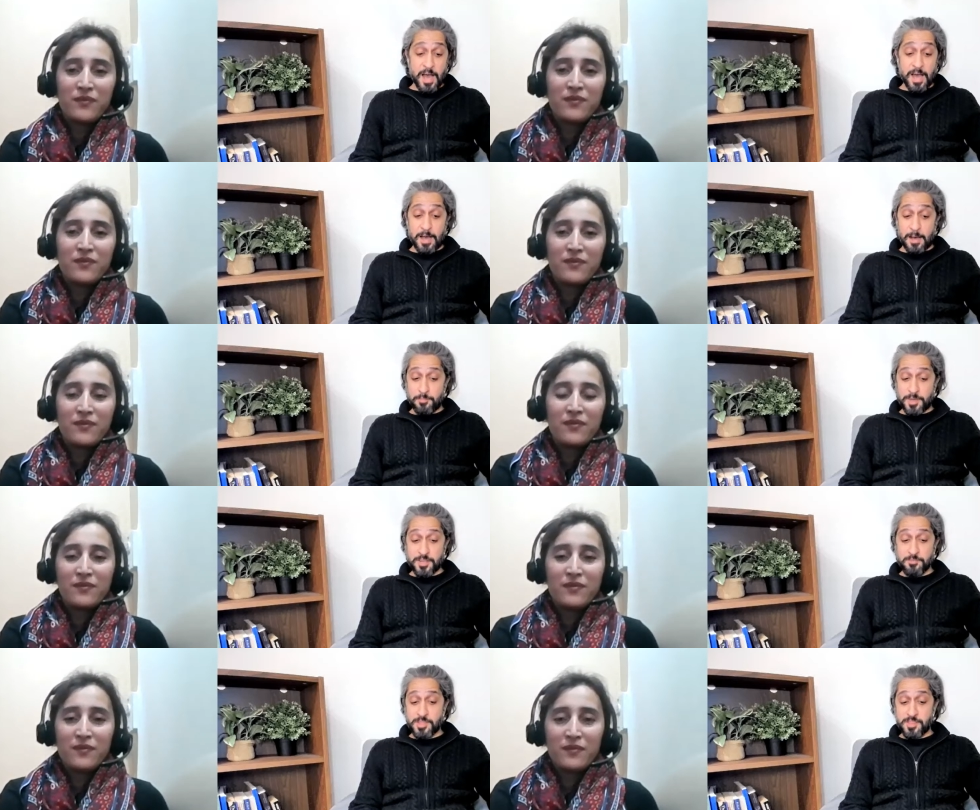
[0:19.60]
Speaker 1: uh,
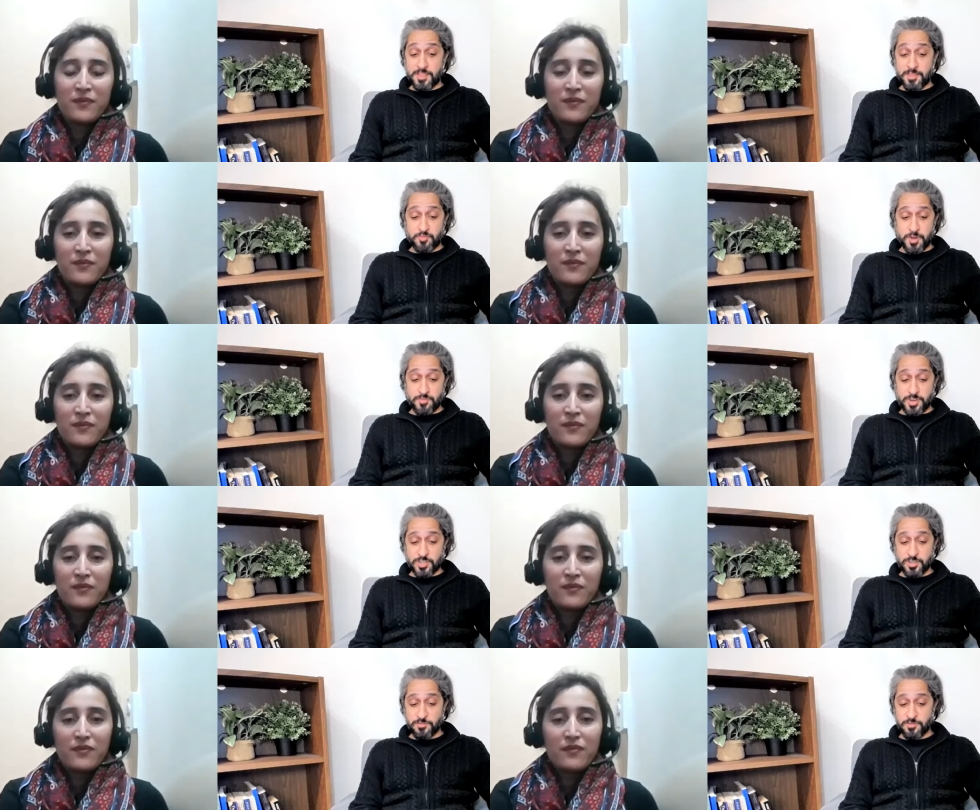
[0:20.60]
Maryam, in
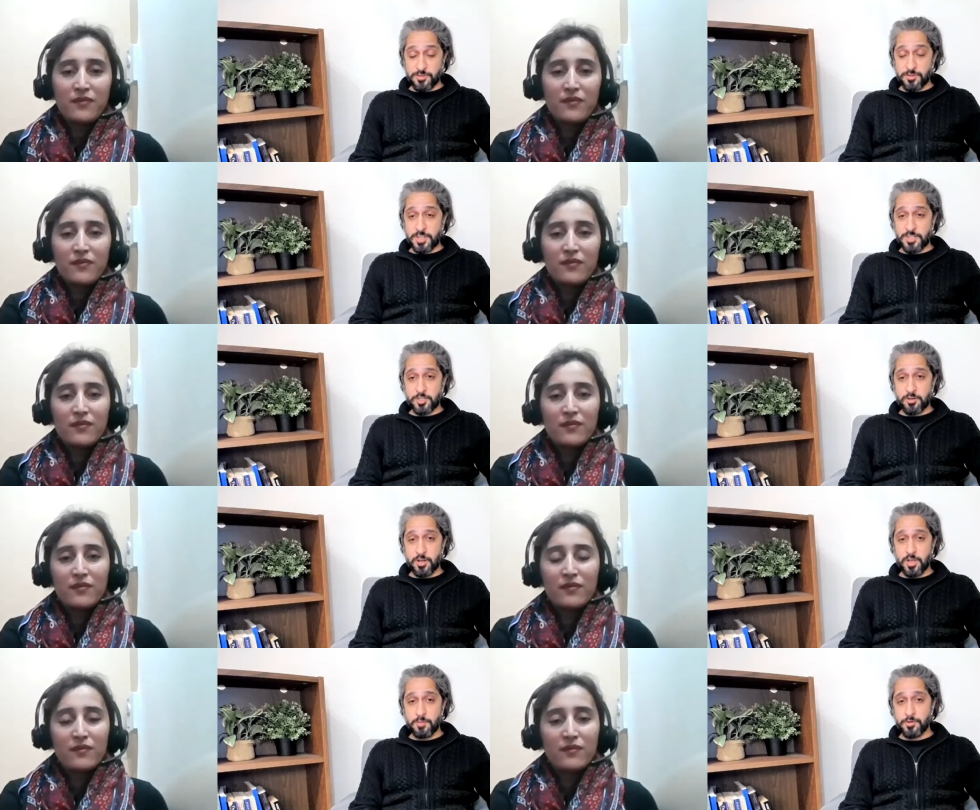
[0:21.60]
preparation for today's
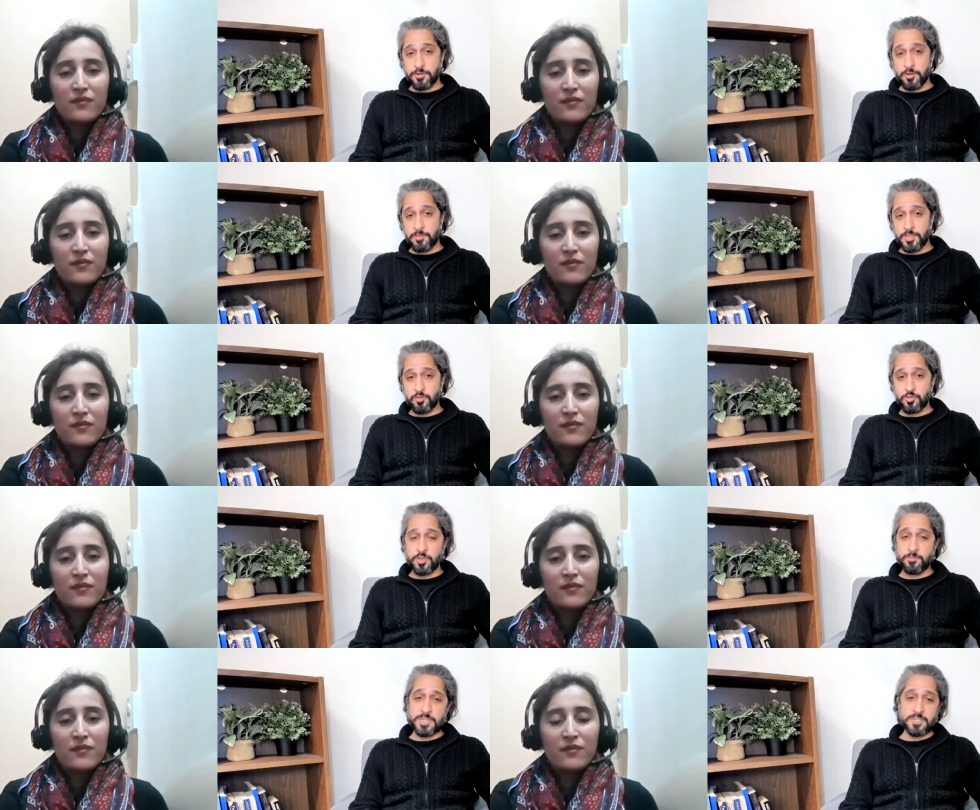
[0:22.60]
talk, I put it on my
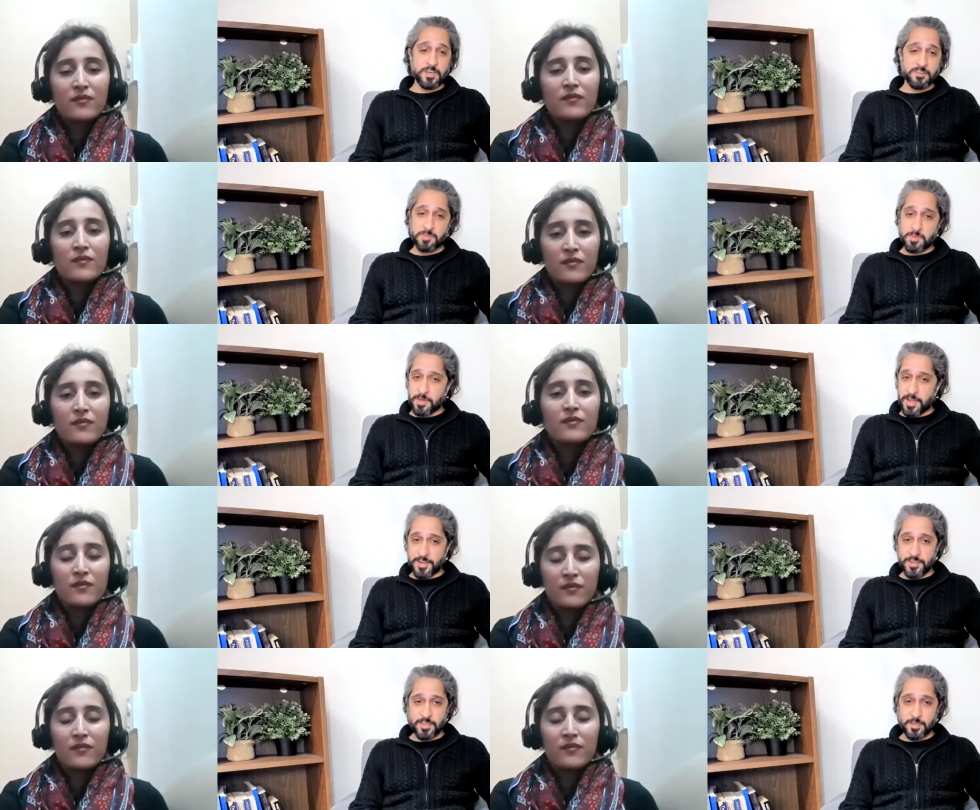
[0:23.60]
social media if people
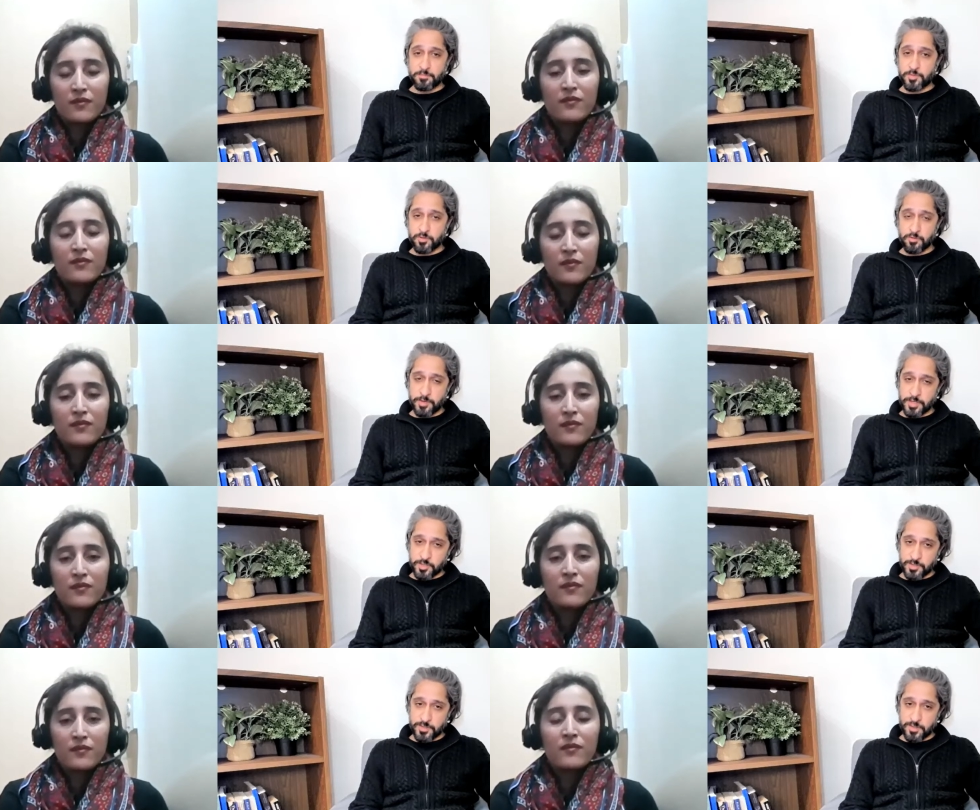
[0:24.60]
had any sort of
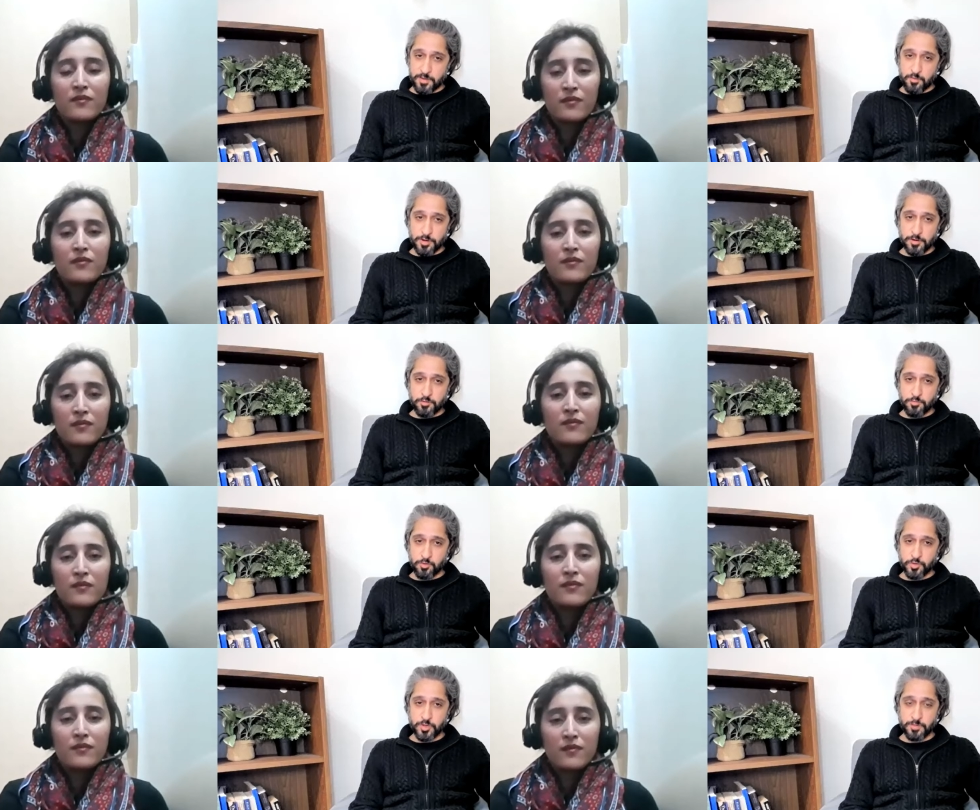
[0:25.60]
questions that they wanted to
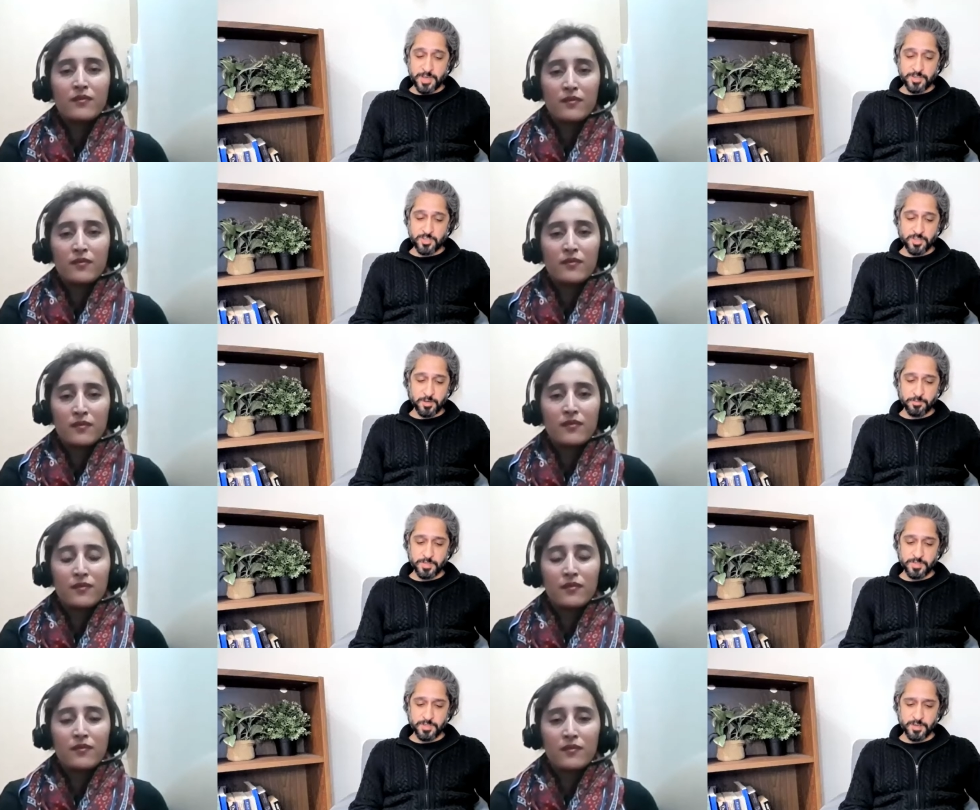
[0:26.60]
post to a marriage hmm.
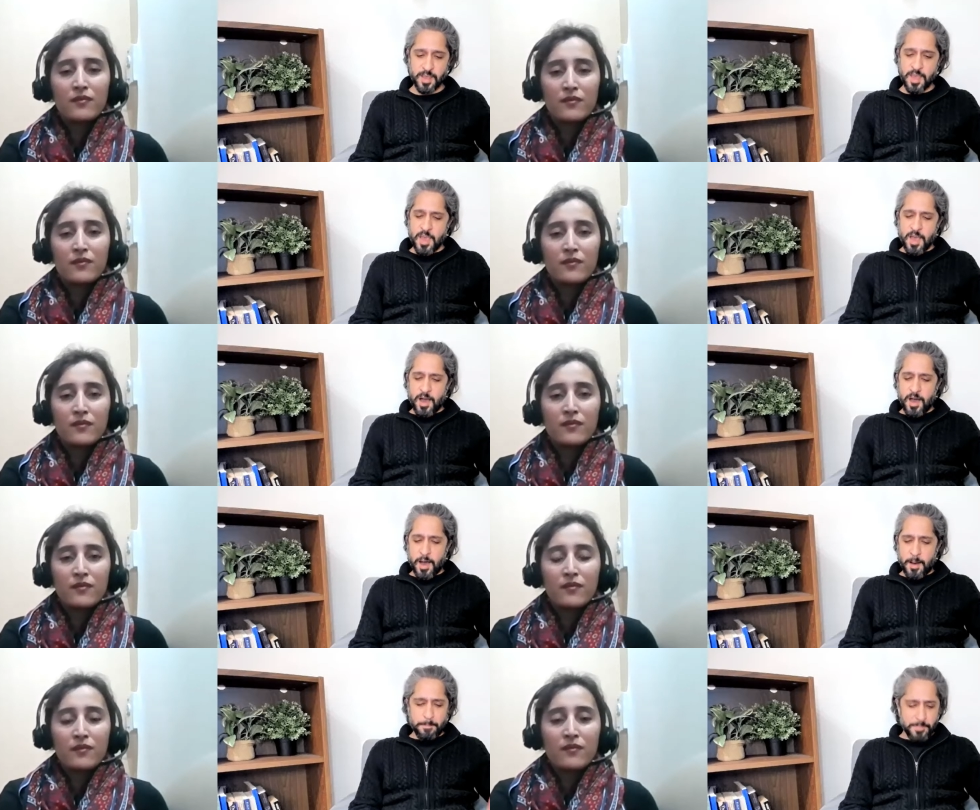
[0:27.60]
therapist. Mm. And
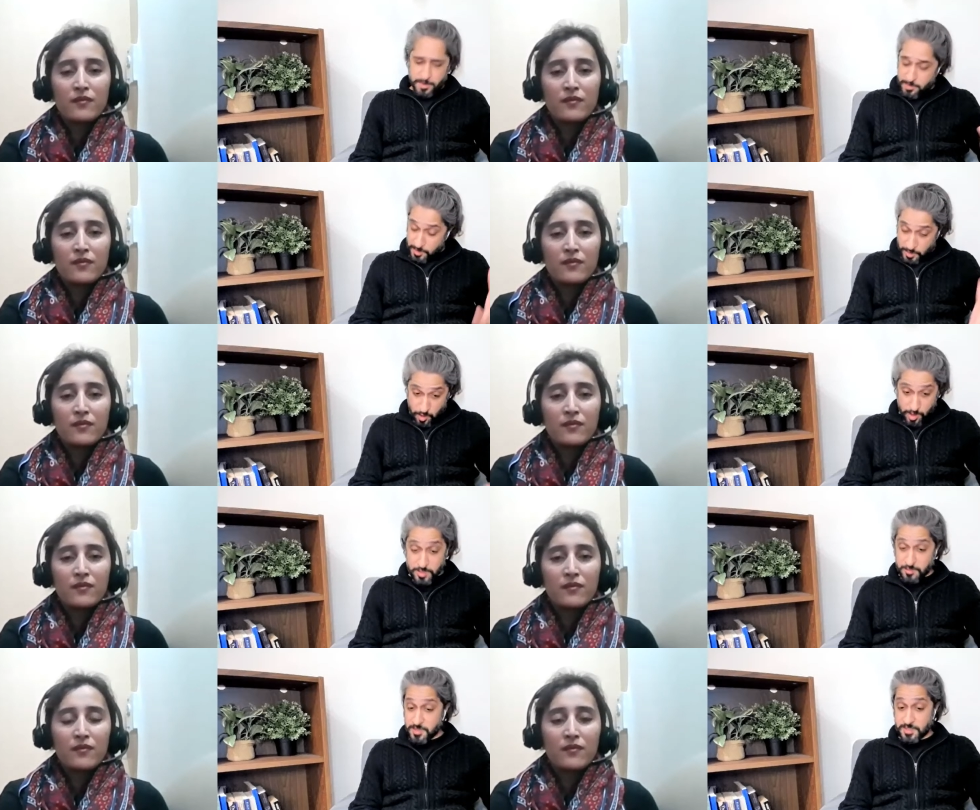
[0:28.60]
um, there, there's
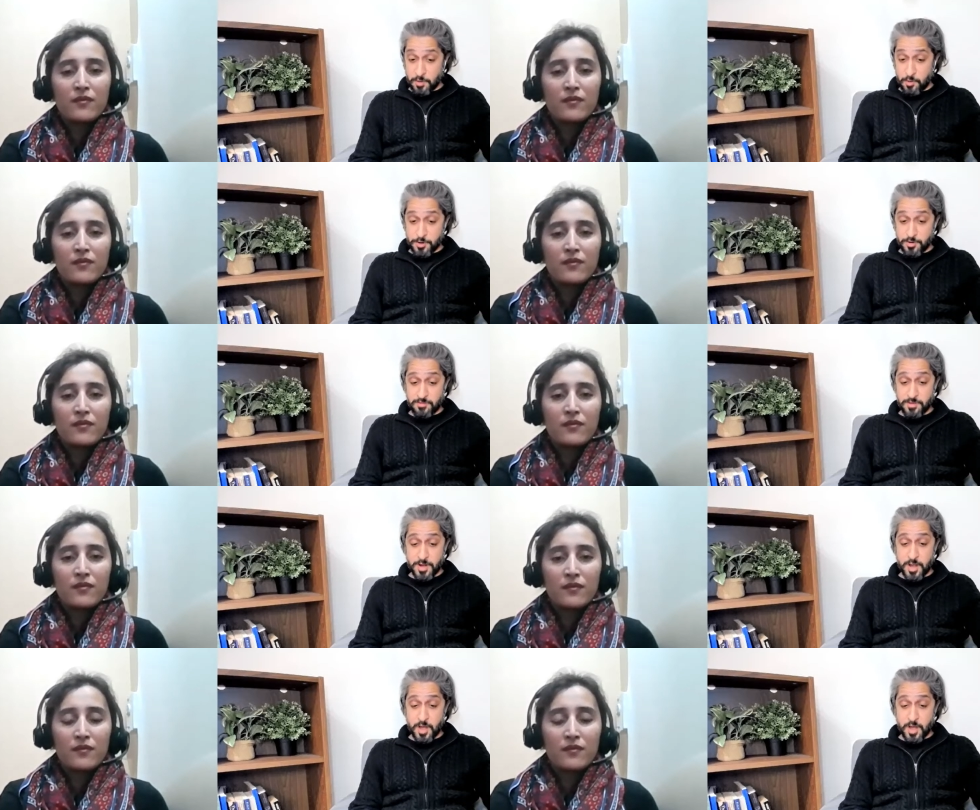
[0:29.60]
lots of things I want to cover.